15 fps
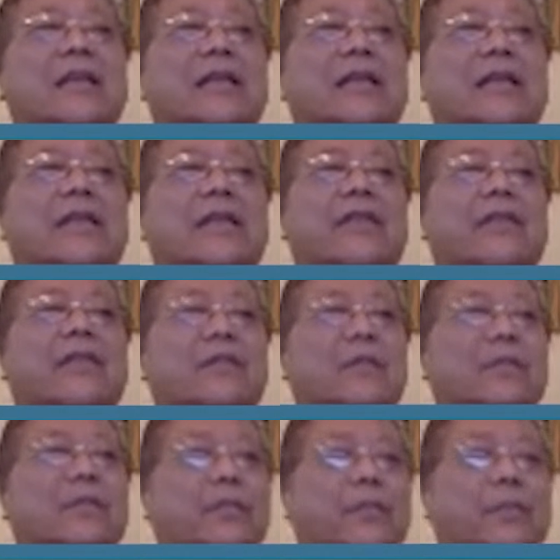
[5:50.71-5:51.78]
deliver
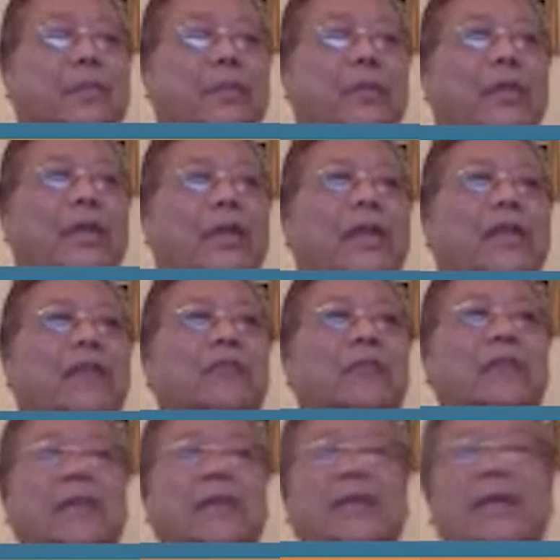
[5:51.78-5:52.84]
the protein into
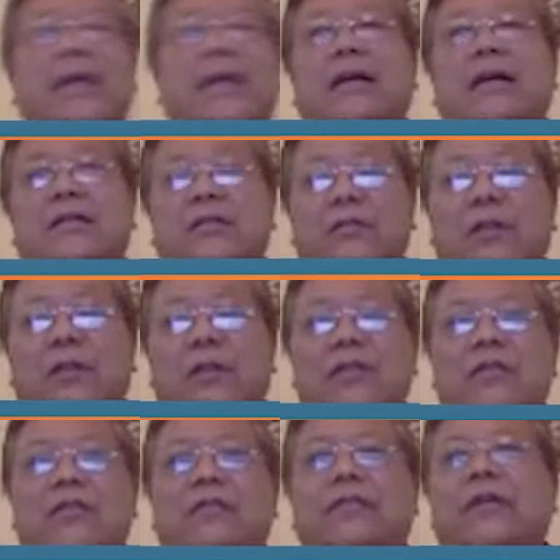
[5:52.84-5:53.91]
the ER, so on and
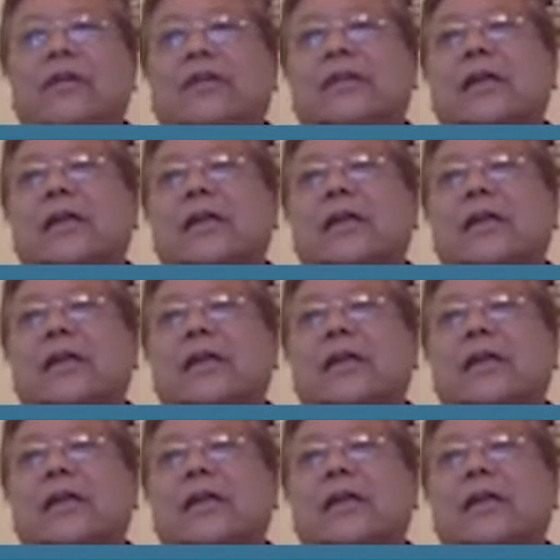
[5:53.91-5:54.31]
so forth.